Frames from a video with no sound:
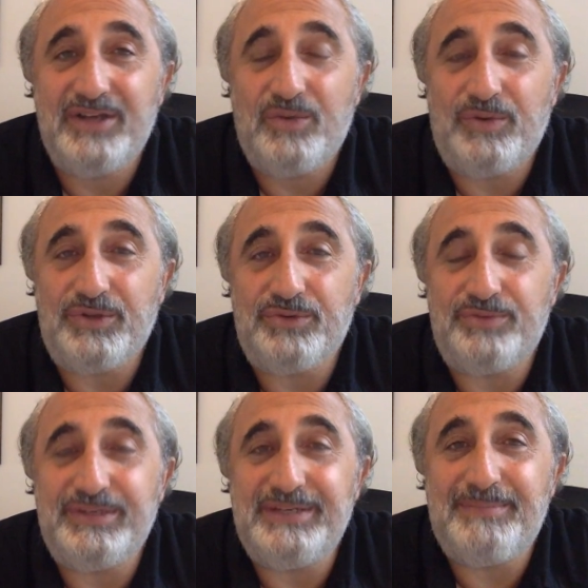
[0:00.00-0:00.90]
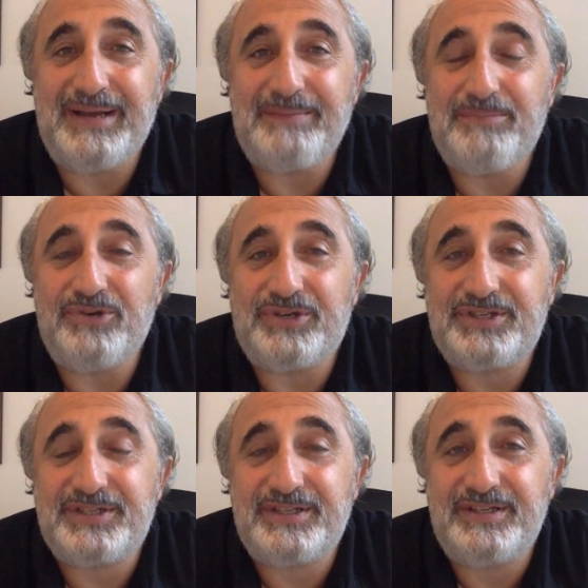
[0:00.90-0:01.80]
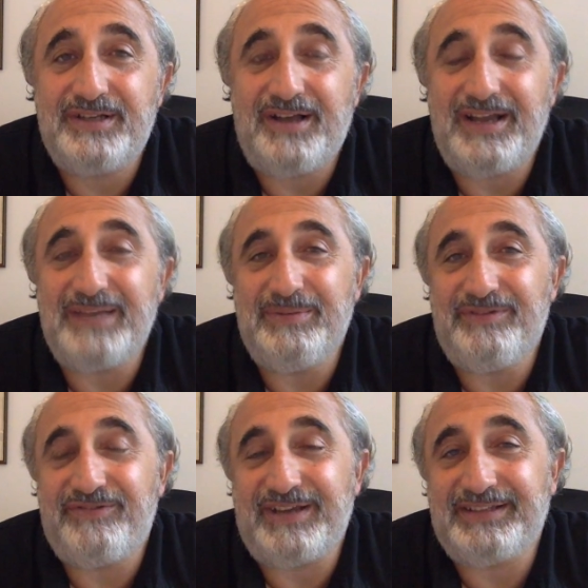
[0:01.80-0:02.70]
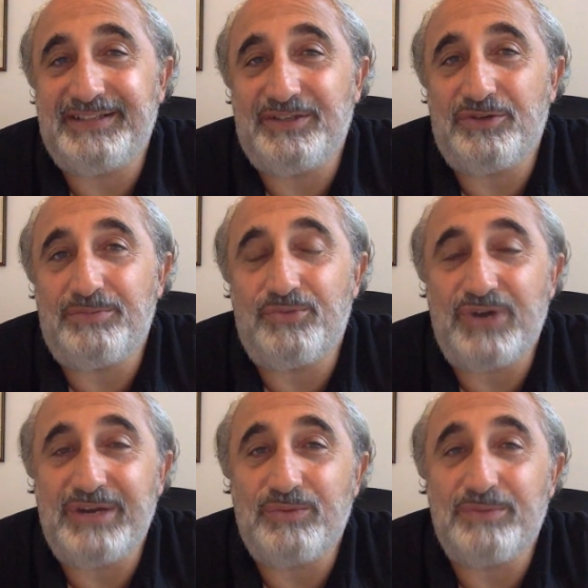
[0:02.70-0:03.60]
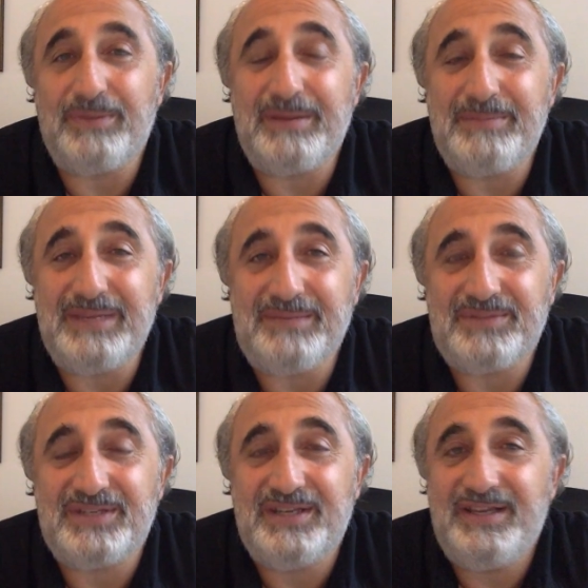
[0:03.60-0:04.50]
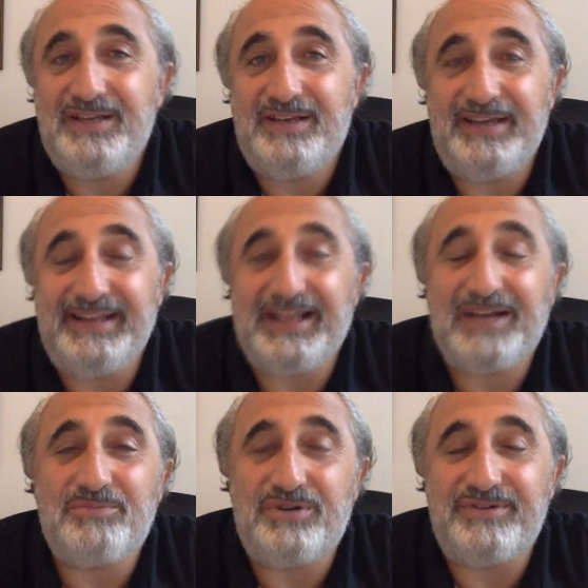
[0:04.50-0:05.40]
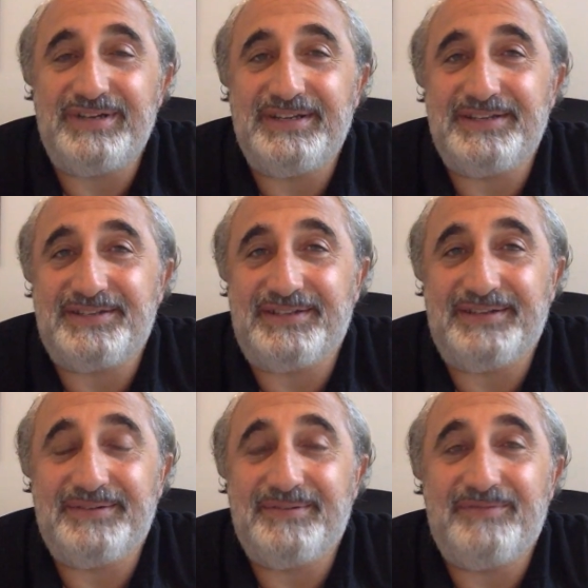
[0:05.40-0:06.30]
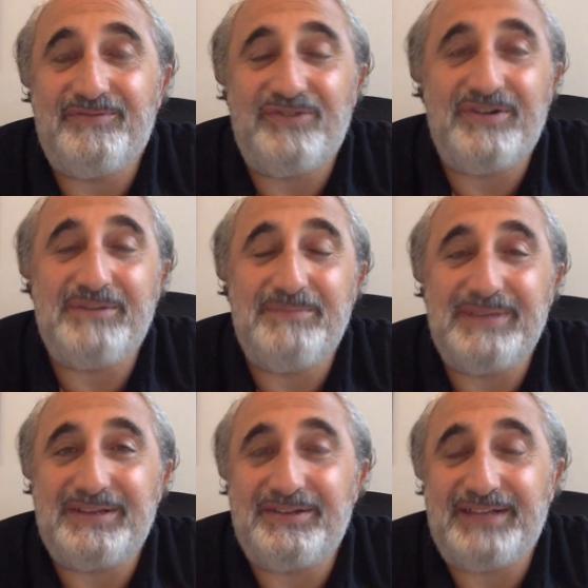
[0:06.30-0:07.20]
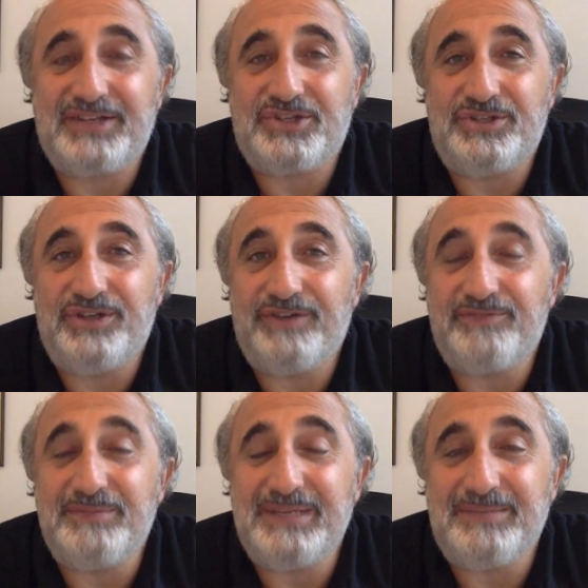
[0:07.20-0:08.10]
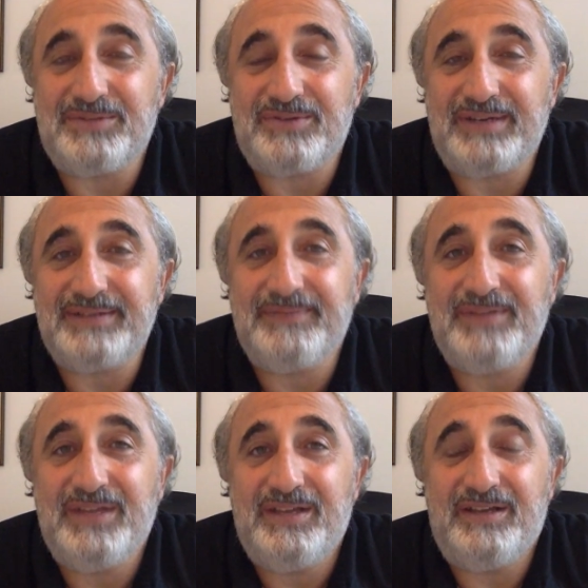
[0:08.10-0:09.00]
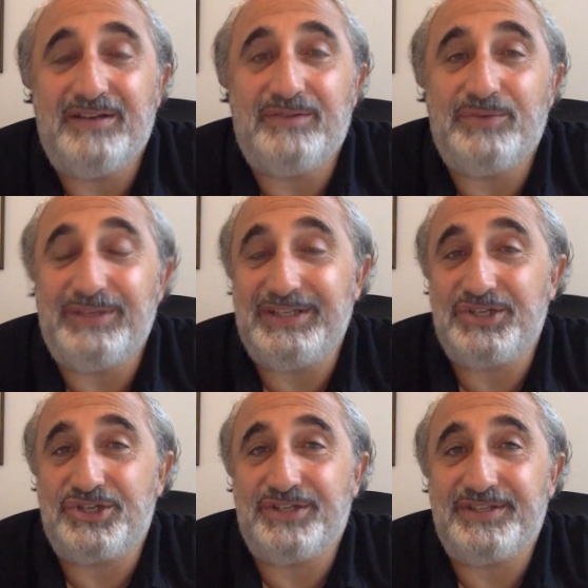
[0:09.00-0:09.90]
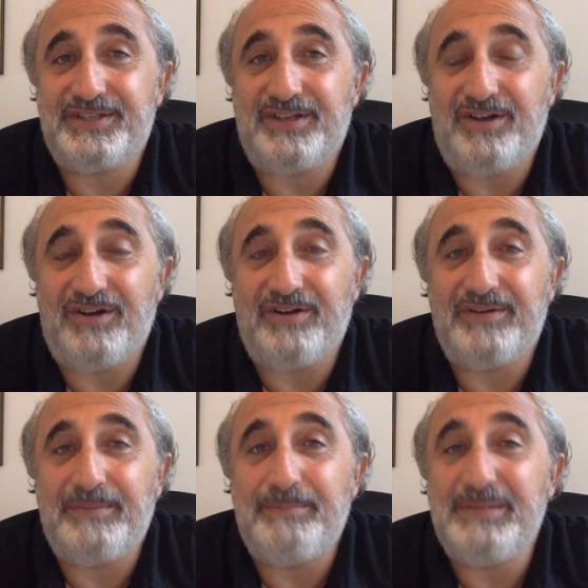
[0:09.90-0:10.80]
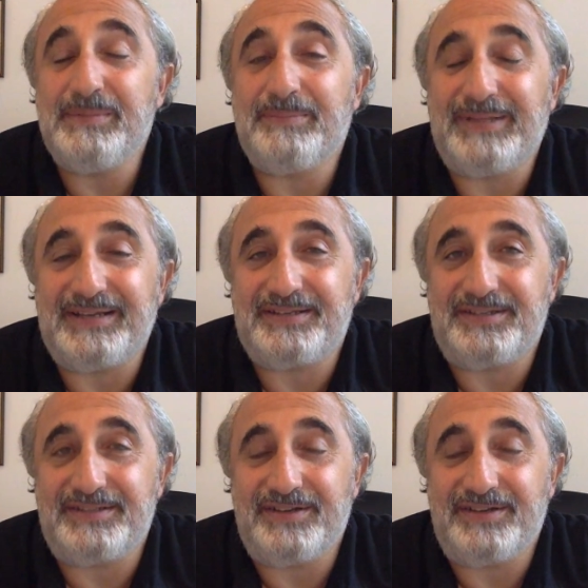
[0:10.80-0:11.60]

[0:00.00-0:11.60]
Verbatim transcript: When you read my books, I am infecting your brain with my memes. A library is a very big collection of memes, right? Religions are memeplexes.